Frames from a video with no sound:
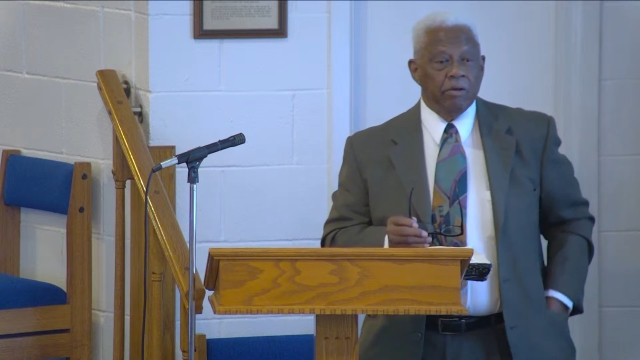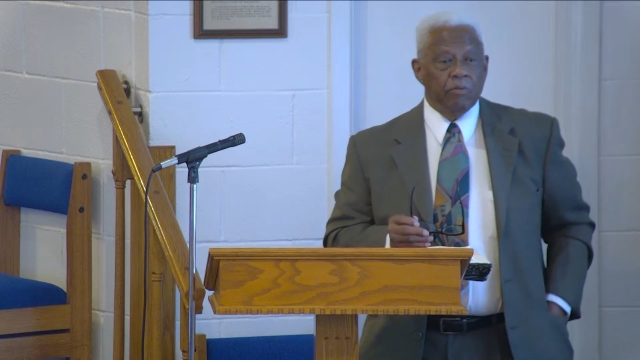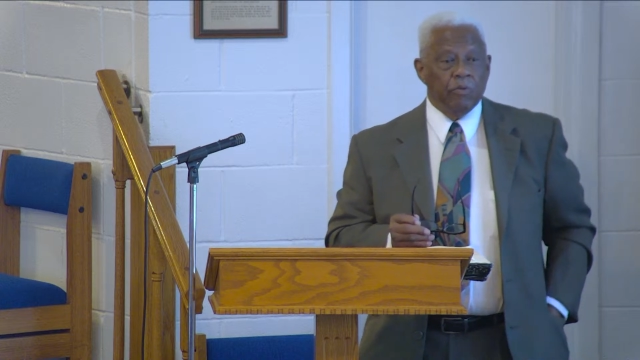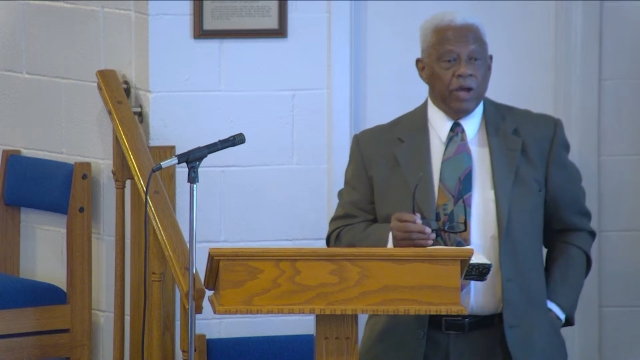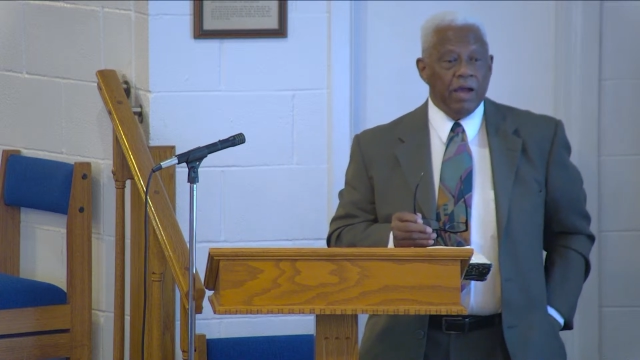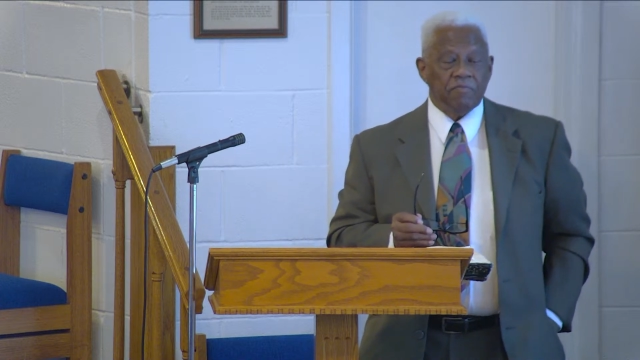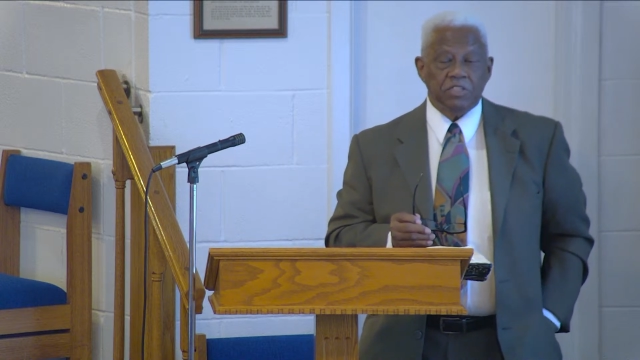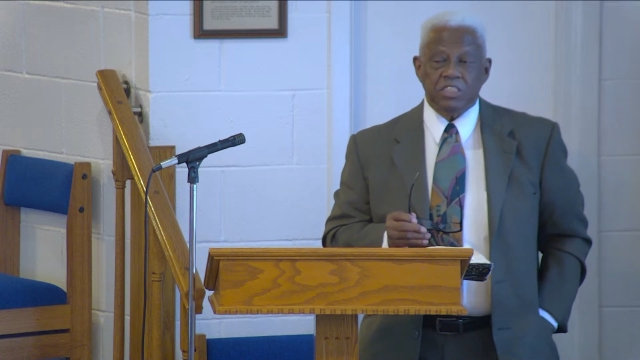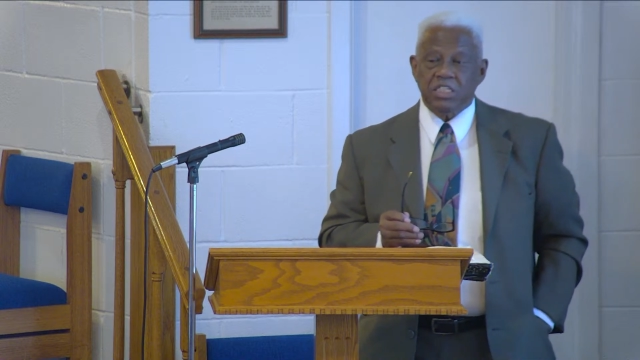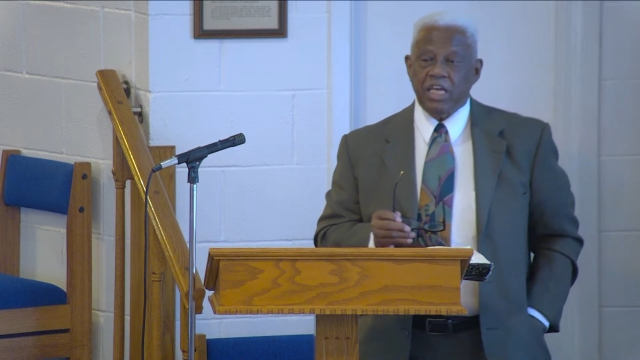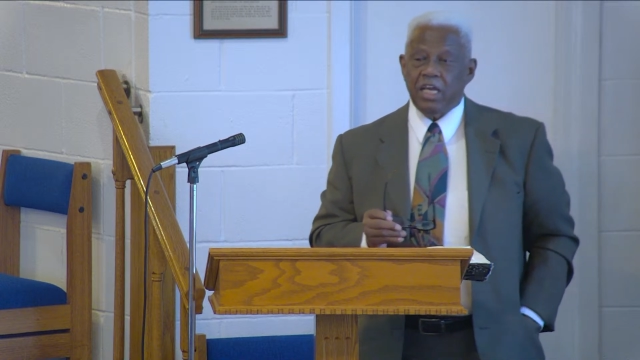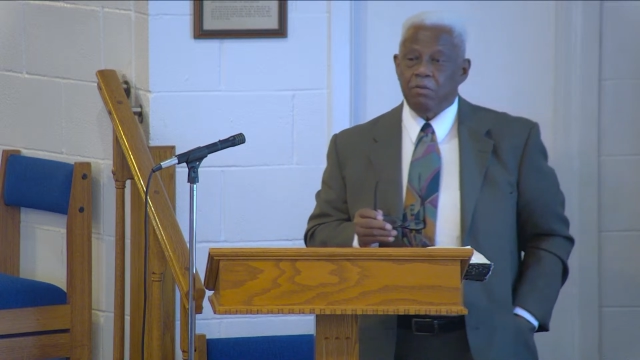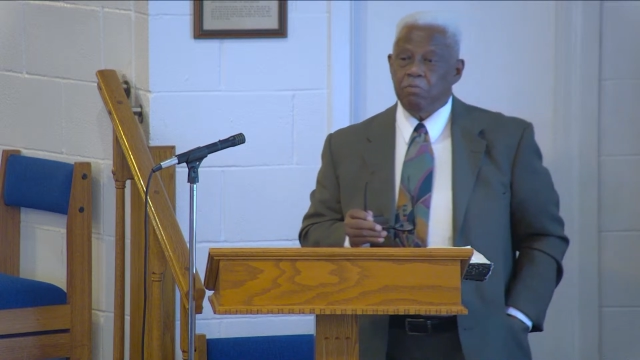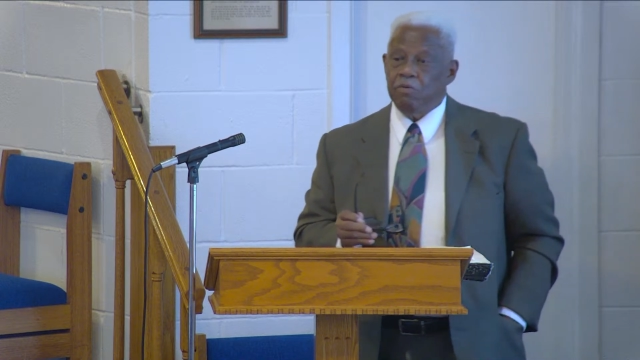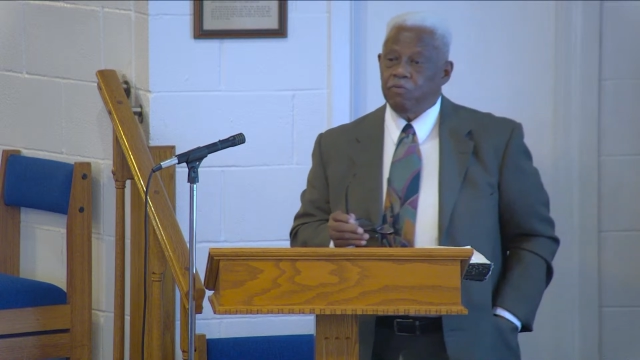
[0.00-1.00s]
We have to
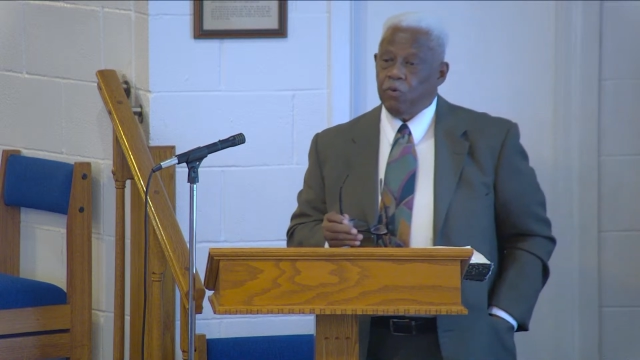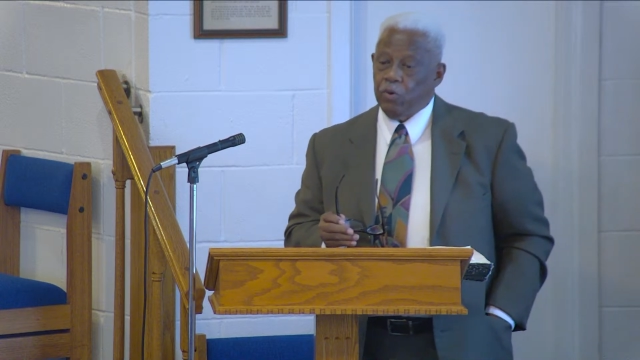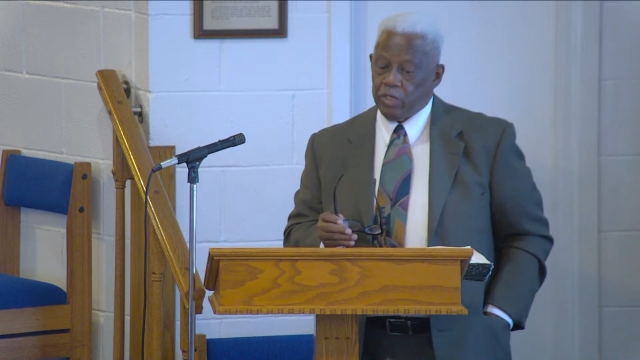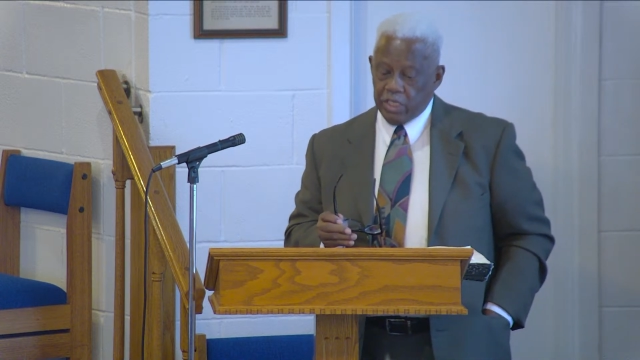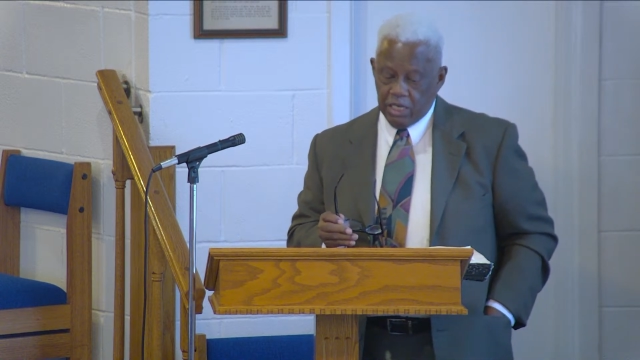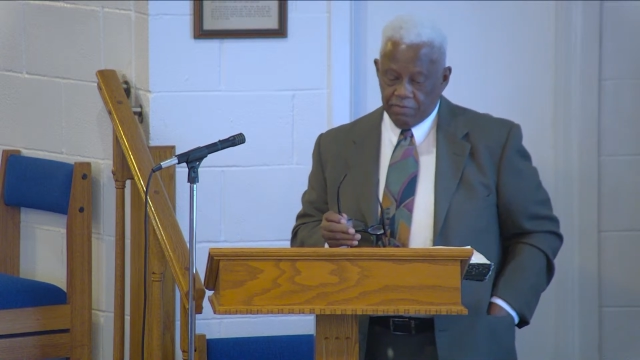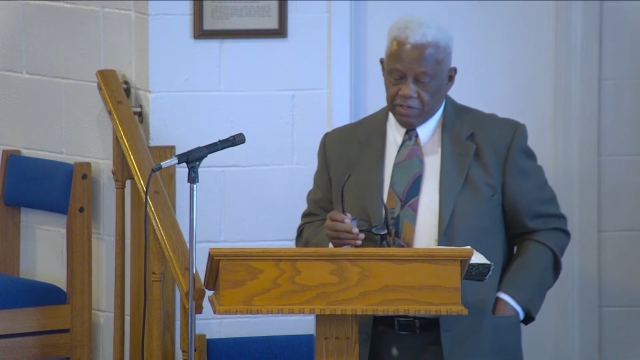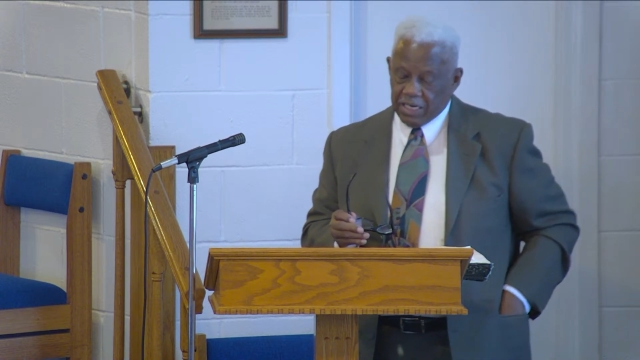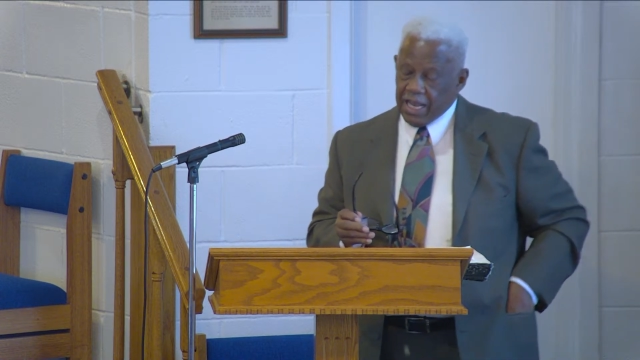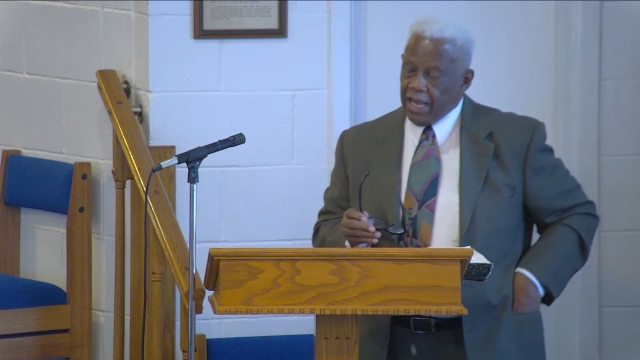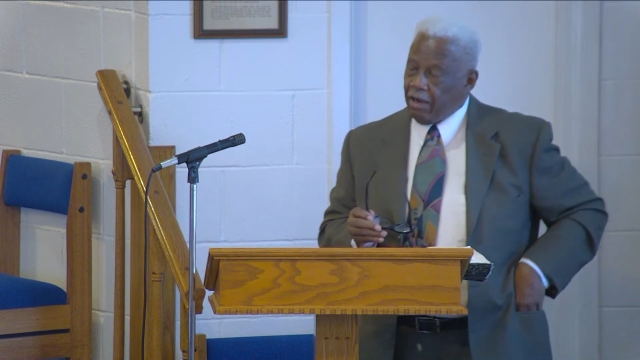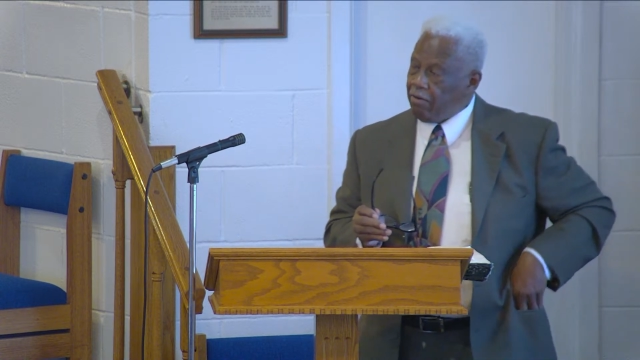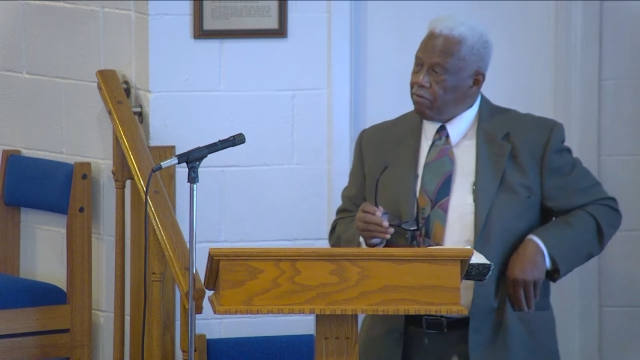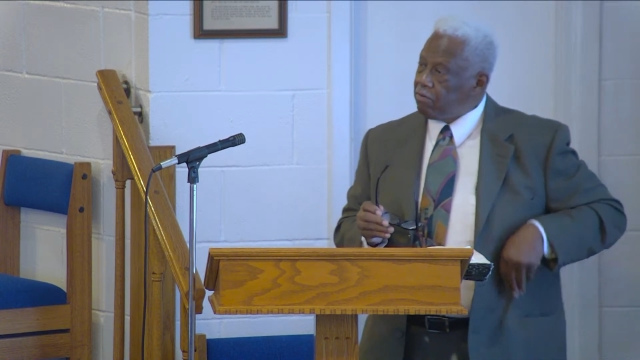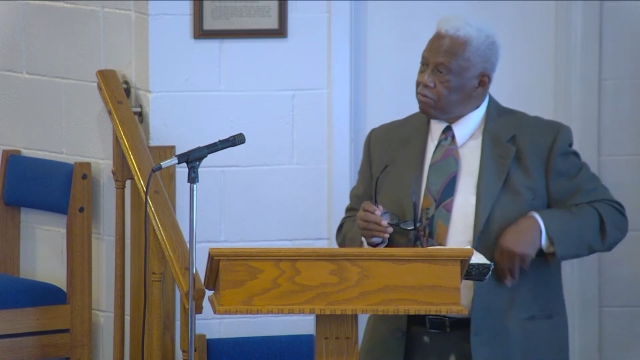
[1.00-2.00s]
stand before and give account